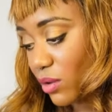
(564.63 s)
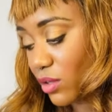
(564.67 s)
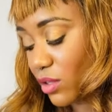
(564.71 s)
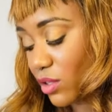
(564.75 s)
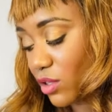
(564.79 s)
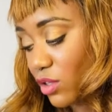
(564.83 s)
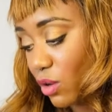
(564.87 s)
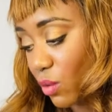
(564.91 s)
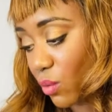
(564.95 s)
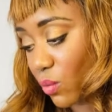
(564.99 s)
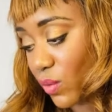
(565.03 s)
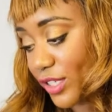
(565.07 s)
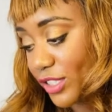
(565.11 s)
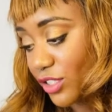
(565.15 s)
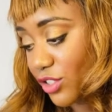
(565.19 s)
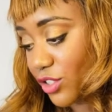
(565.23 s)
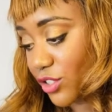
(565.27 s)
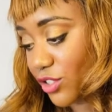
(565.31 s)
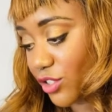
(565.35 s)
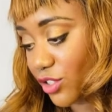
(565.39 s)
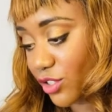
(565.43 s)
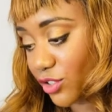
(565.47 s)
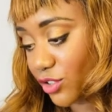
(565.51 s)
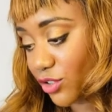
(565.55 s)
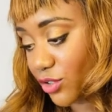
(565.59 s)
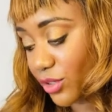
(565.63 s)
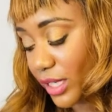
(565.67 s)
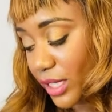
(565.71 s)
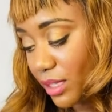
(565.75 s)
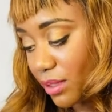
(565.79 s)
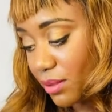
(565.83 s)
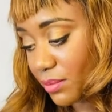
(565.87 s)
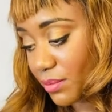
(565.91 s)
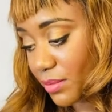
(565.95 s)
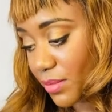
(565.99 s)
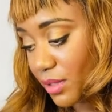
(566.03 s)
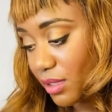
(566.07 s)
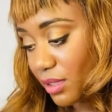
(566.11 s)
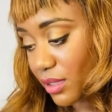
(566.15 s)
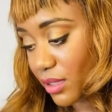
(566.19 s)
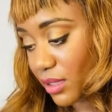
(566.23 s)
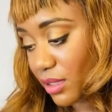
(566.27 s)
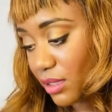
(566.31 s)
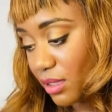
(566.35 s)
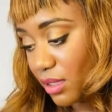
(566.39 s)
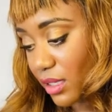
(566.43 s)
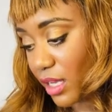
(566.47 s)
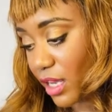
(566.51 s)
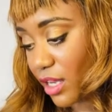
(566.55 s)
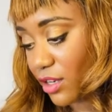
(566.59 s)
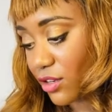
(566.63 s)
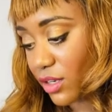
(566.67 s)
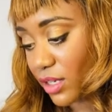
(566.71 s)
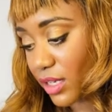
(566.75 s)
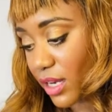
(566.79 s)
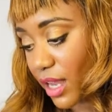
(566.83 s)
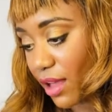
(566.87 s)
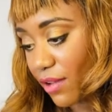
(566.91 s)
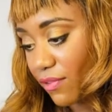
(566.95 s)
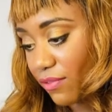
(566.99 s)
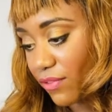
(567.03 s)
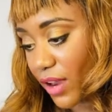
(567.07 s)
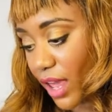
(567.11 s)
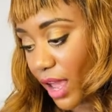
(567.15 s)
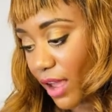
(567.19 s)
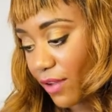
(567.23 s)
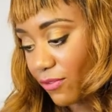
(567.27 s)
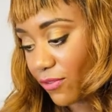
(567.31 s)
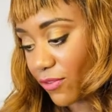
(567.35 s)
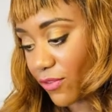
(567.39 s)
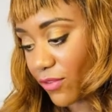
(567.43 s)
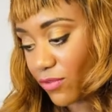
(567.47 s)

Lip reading: your wishes, your dreams in your love life.